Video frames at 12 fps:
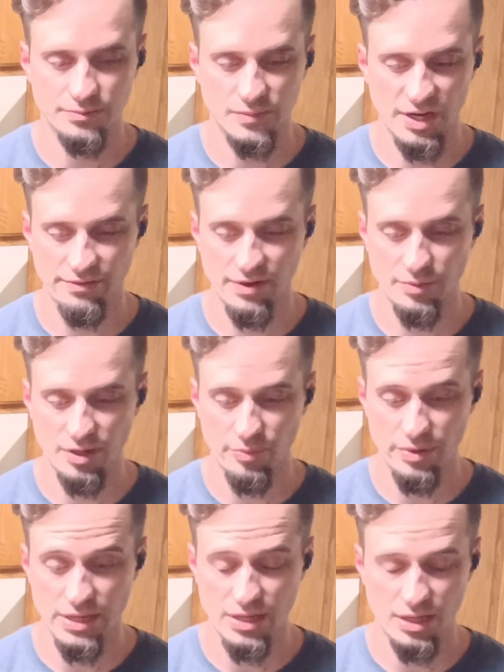If I'm going to
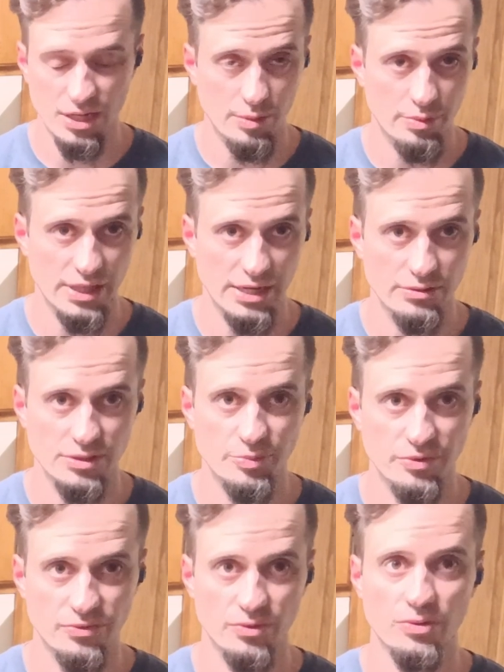be a couple hours
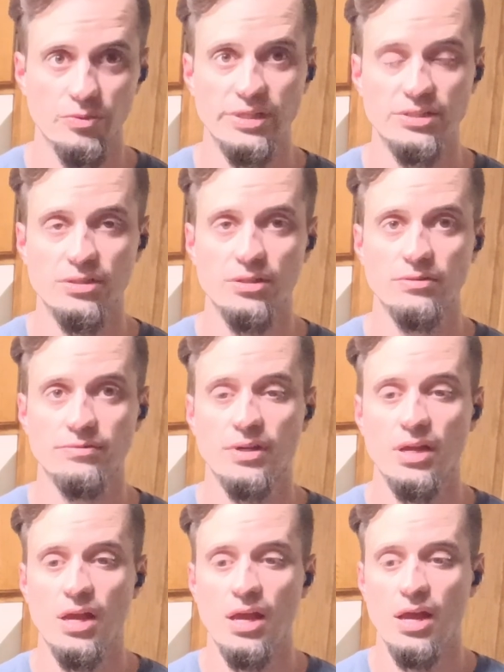before we serve,
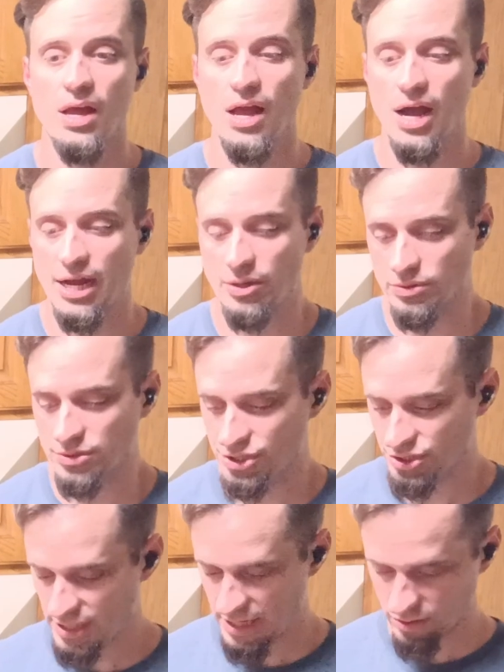I will
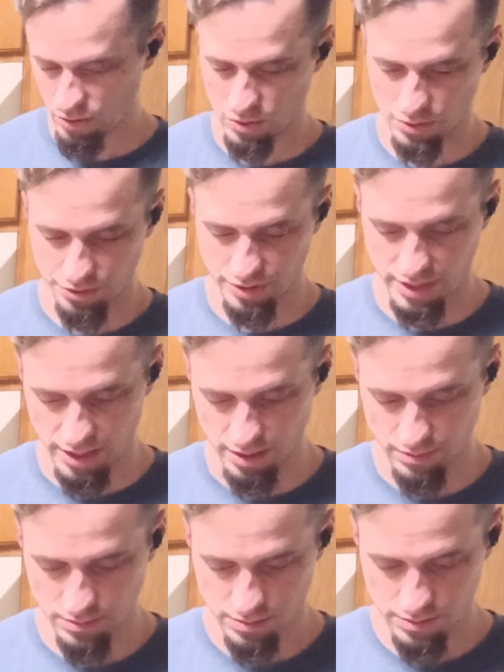just take the whole thing,
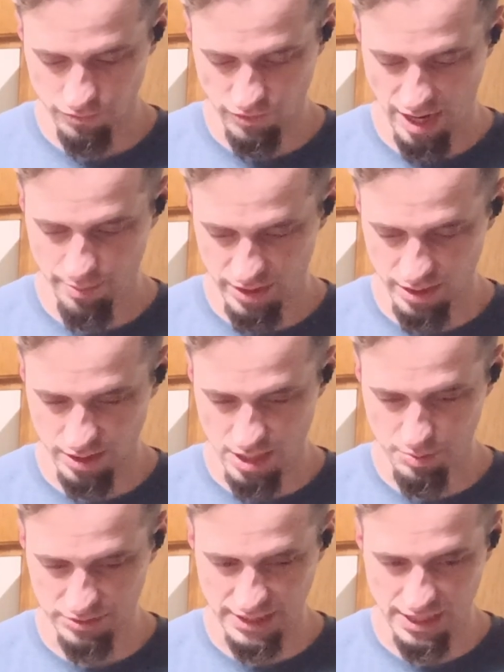wrap it in a
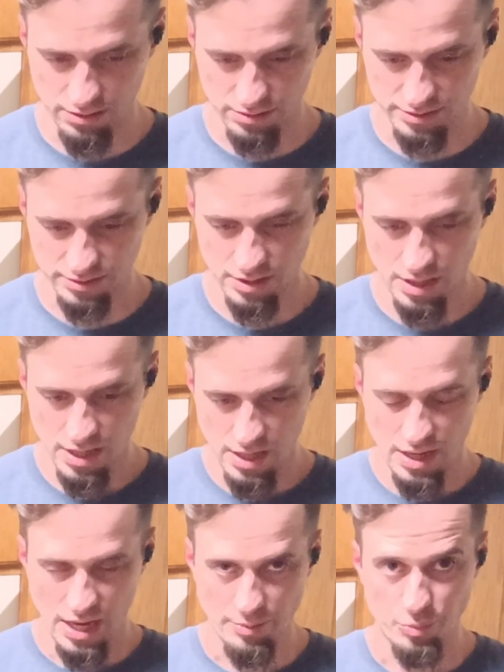couple towels,
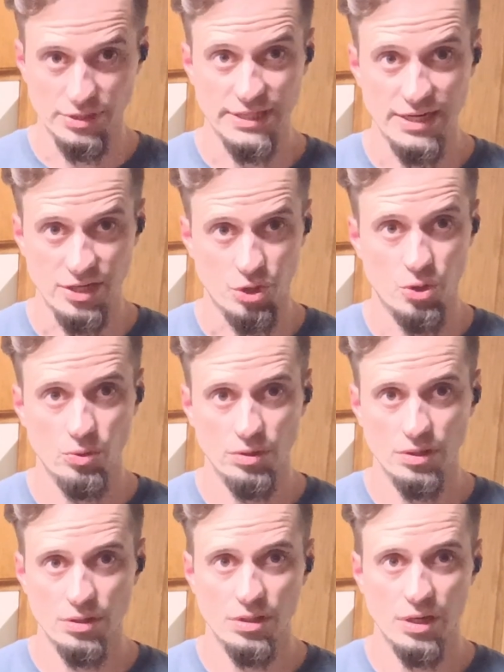and put that in a
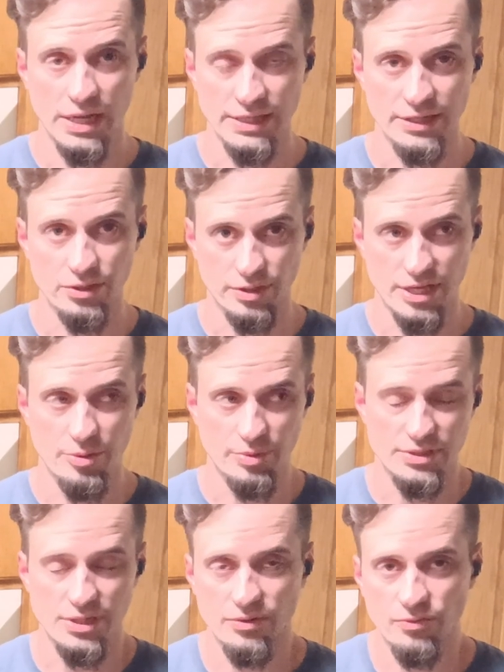cooler, and it'll keep itself